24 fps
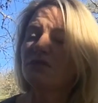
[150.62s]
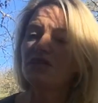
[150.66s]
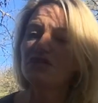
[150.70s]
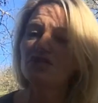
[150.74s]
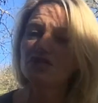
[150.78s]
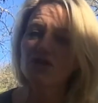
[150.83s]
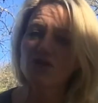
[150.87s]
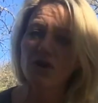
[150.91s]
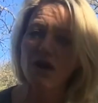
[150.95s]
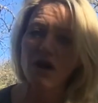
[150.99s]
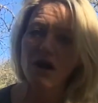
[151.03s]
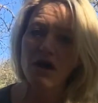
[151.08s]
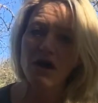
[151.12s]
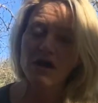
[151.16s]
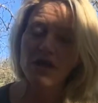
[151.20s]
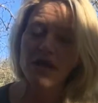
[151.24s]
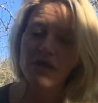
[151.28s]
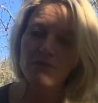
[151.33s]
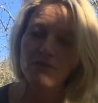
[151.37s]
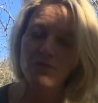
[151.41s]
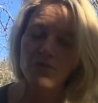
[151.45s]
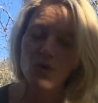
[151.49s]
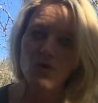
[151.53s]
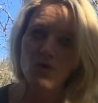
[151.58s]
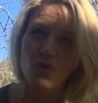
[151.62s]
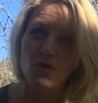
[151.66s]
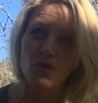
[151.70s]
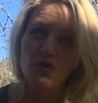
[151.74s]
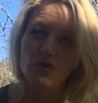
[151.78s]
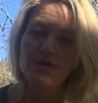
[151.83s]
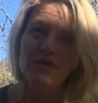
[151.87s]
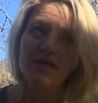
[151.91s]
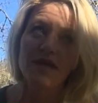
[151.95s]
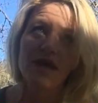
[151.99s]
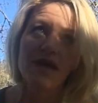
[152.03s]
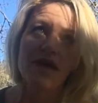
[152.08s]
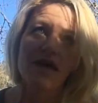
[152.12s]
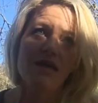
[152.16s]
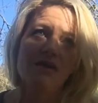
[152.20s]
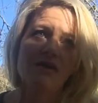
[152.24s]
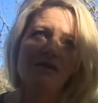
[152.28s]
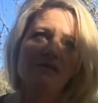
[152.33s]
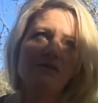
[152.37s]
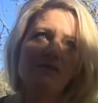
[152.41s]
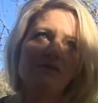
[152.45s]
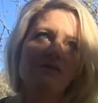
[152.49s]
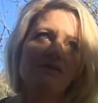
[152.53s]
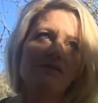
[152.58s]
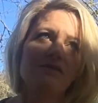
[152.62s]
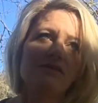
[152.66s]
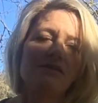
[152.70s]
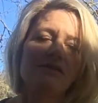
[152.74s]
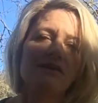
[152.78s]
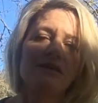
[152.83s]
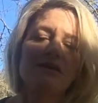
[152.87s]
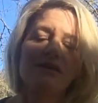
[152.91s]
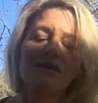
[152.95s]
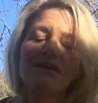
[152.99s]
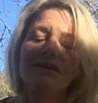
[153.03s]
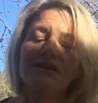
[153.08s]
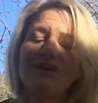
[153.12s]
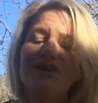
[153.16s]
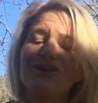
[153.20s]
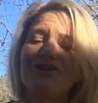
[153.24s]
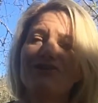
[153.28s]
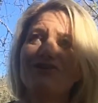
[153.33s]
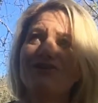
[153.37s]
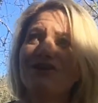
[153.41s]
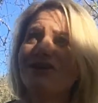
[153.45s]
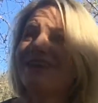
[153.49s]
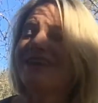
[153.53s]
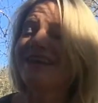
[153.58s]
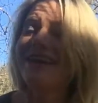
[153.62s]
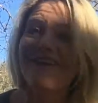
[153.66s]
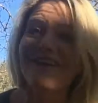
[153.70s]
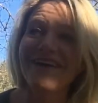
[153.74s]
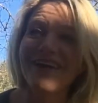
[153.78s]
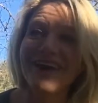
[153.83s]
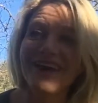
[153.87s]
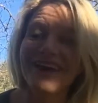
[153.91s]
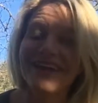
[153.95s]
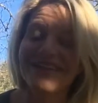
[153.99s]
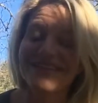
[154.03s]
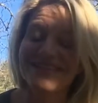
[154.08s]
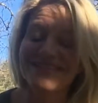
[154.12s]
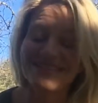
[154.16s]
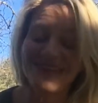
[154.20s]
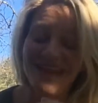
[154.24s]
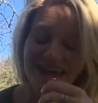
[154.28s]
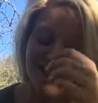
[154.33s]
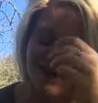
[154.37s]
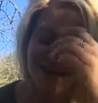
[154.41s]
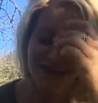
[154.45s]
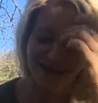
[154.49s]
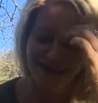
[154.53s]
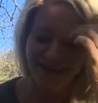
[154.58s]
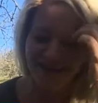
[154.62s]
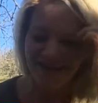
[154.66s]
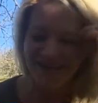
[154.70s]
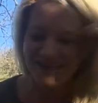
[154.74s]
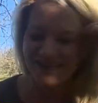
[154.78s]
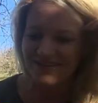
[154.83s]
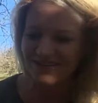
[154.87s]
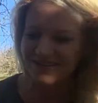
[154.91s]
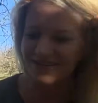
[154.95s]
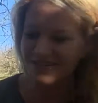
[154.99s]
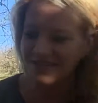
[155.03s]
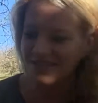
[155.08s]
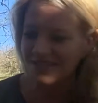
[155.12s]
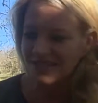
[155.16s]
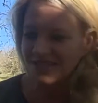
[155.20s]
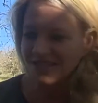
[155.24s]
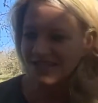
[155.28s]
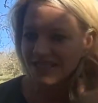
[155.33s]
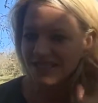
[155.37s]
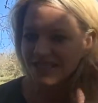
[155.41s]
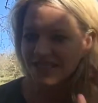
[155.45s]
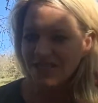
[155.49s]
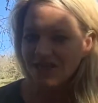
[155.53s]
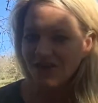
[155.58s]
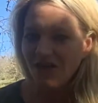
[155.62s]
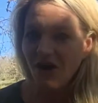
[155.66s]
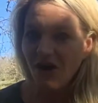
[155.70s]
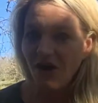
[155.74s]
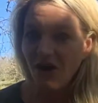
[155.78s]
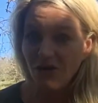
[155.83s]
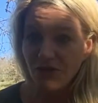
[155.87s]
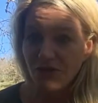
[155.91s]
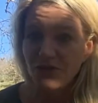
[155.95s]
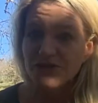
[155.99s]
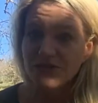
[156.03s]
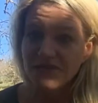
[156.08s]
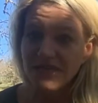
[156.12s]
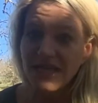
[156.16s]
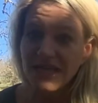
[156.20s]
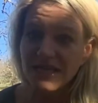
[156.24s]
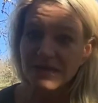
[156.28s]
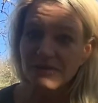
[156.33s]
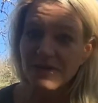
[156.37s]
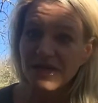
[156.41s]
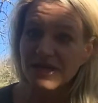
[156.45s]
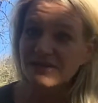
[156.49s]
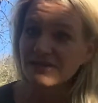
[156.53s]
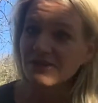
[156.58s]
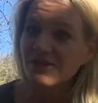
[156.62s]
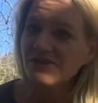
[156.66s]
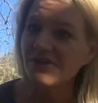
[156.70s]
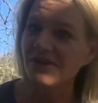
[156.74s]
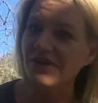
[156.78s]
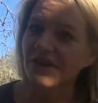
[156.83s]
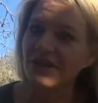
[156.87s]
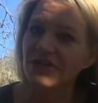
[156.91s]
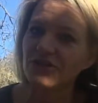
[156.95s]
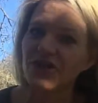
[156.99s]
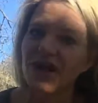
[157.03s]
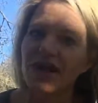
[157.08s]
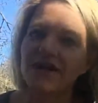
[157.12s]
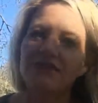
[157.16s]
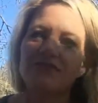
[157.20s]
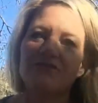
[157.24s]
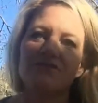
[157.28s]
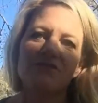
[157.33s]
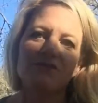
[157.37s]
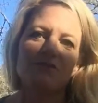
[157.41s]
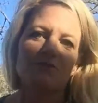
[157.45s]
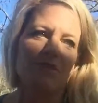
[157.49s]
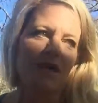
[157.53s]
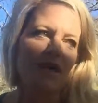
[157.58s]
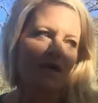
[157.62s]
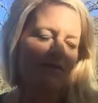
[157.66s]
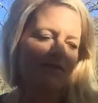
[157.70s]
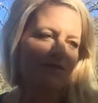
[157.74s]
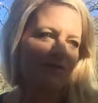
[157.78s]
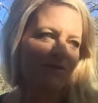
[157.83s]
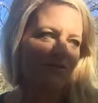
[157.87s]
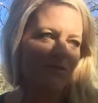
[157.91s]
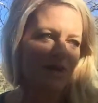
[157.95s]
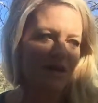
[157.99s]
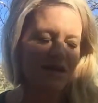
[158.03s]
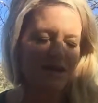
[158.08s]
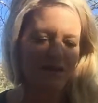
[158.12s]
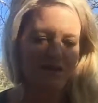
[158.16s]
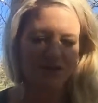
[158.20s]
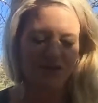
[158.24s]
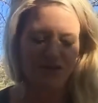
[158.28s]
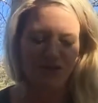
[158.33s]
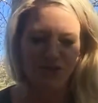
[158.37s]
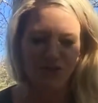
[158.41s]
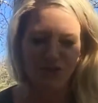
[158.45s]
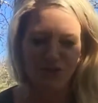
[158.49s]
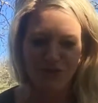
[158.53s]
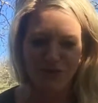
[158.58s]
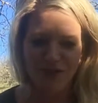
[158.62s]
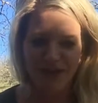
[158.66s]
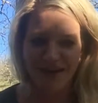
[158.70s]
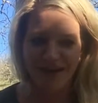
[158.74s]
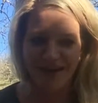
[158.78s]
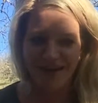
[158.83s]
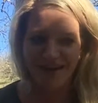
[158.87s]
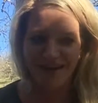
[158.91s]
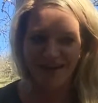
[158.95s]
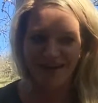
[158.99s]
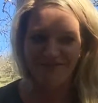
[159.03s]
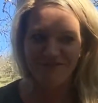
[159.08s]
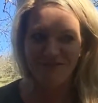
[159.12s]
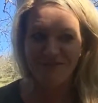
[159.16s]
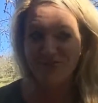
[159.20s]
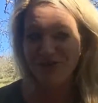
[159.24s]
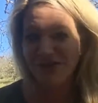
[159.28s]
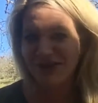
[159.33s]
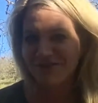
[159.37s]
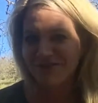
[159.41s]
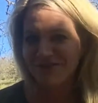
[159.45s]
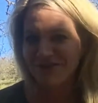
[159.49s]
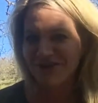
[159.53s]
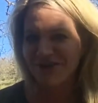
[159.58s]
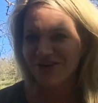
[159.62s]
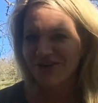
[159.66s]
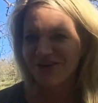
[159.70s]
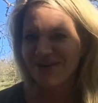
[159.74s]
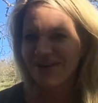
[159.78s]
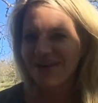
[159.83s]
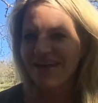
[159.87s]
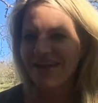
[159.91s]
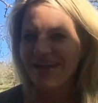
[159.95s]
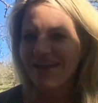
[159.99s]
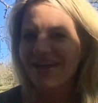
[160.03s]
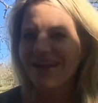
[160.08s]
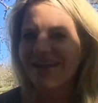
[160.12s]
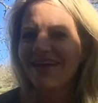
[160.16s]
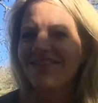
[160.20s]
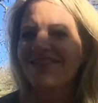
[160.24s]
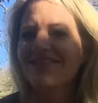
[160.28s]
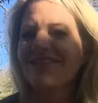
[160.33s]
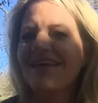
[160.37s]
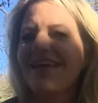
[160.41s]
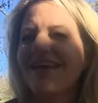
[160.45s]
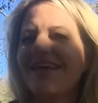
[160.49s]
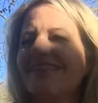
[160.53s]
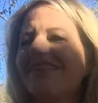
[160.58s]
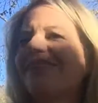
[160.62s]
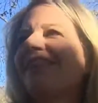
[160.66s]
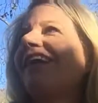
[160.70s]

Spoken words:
be strong and bold and gregarious and all those things, because they're very attractive to men. So men do like, from what I've heard, they